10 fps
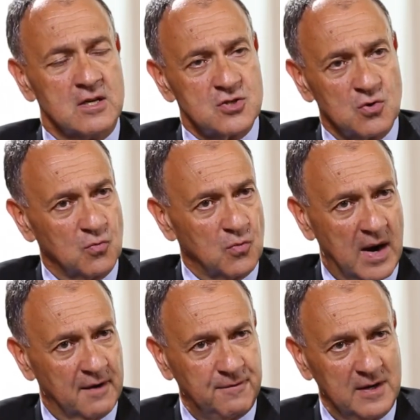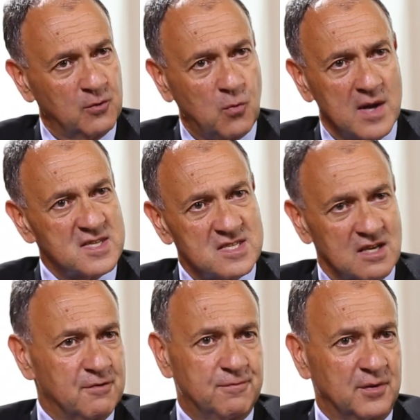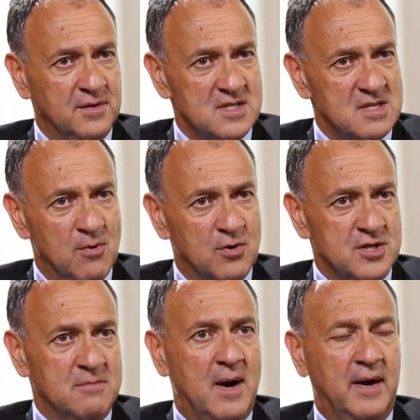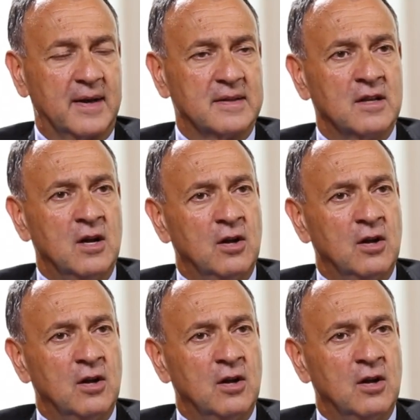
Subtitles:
So I feel quite safe on these emerging markets.